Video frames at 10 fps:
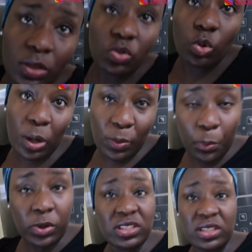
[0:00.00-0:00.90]
so I'm
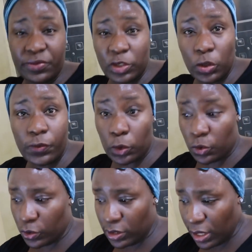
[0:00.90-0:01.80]
uploading a video for
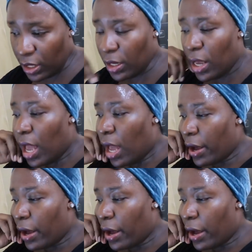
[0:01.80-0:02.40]
today.